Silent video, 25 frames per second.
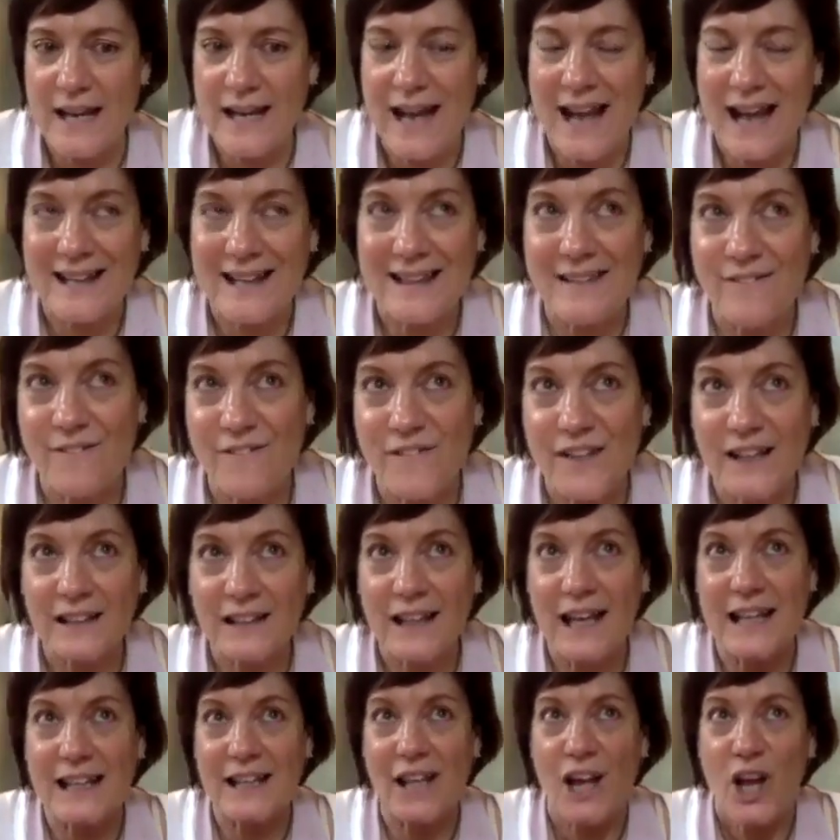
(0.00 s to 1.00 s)
And I feel
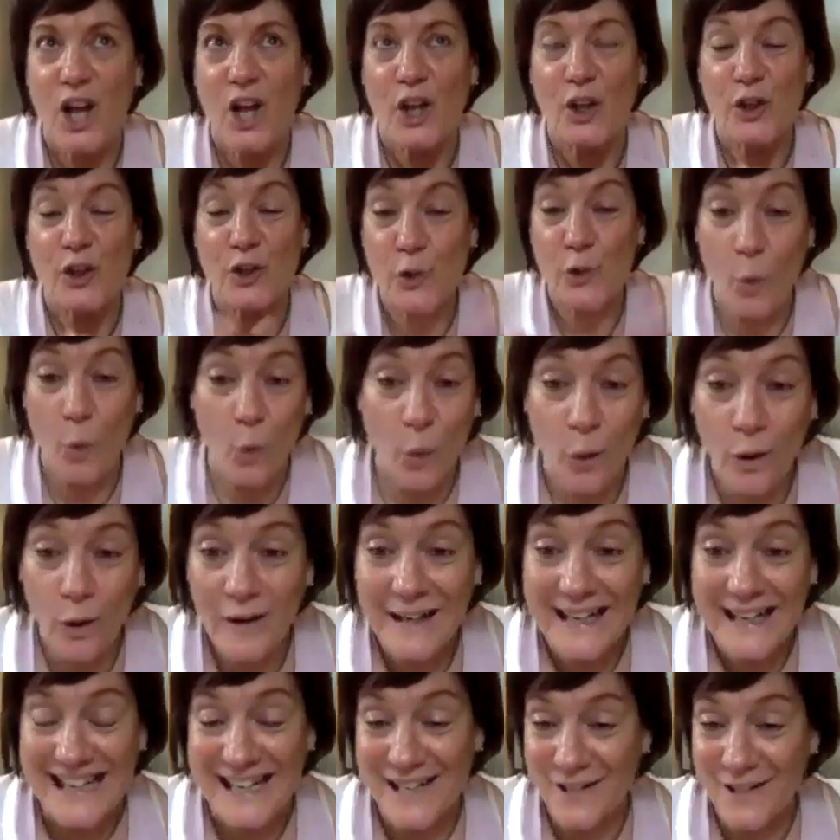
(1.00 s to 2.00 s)
like
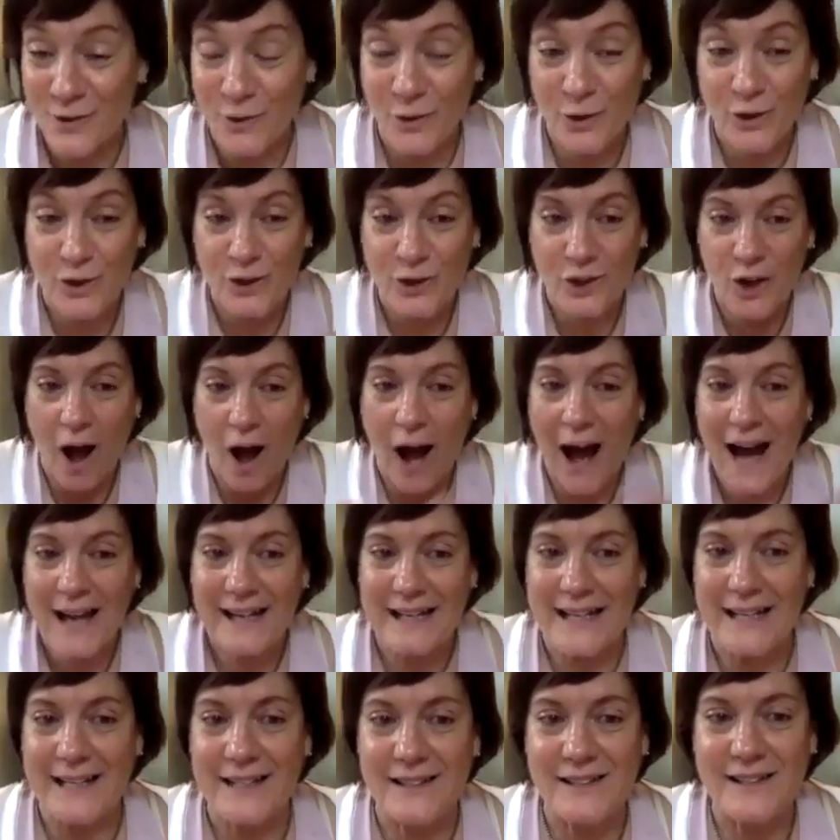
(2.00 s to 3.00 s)
your inner
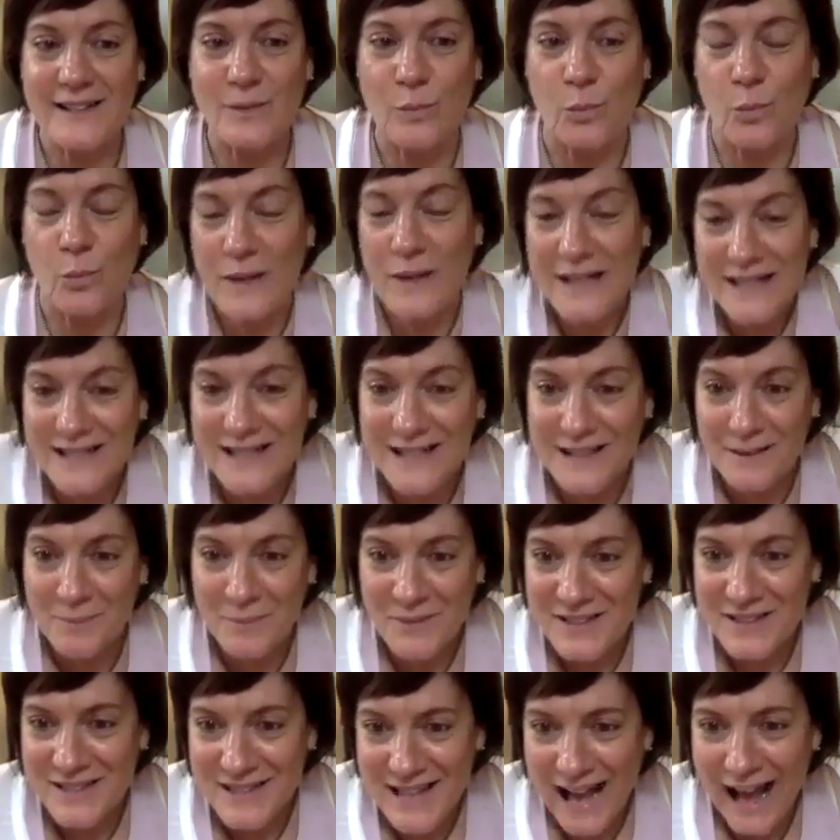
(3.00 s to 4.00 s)
goddess
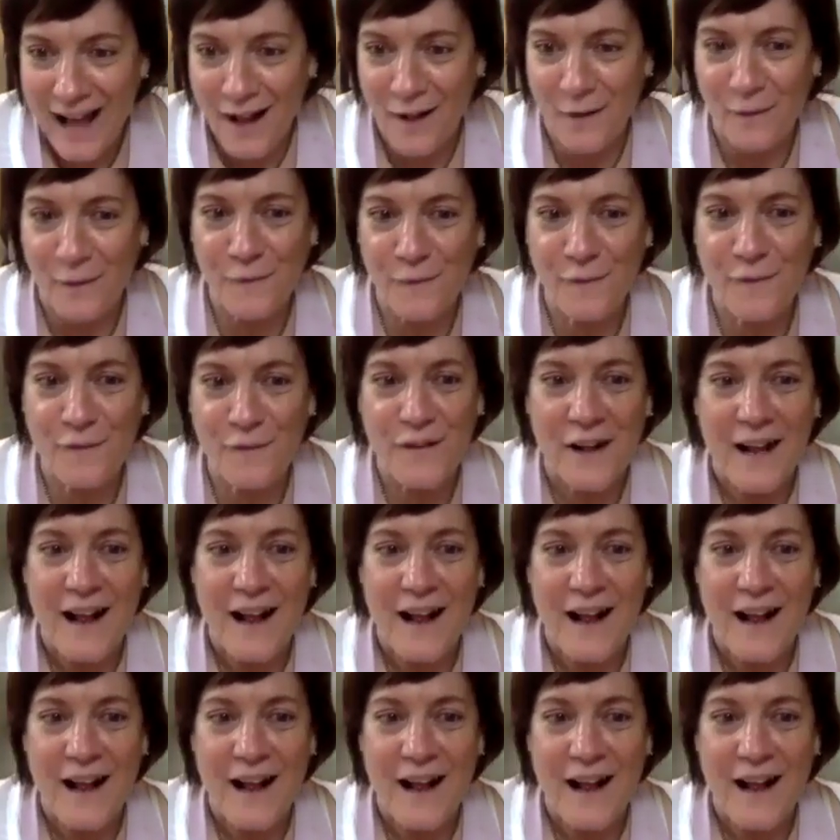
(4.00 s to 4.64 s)
wisdom self